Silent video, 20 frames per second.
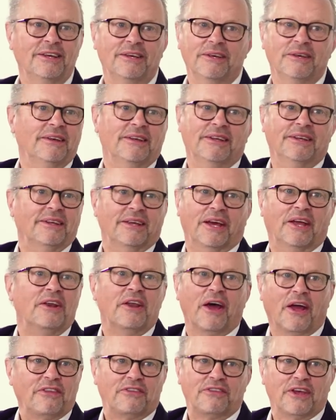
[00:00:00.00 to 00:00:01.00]
yeah. at
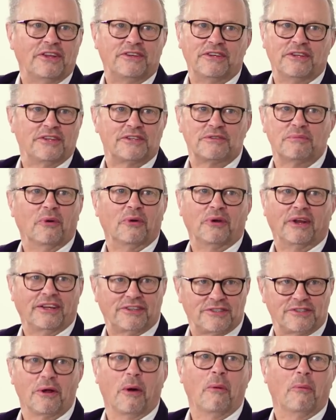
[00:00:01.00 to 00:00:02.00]
nine thirty this morning
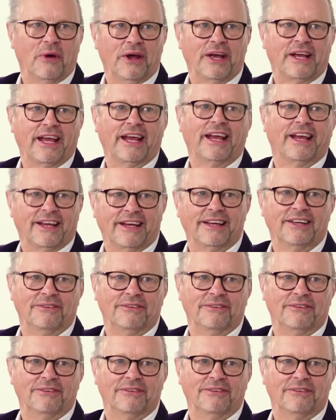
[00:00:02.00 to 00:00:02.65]
stopped working,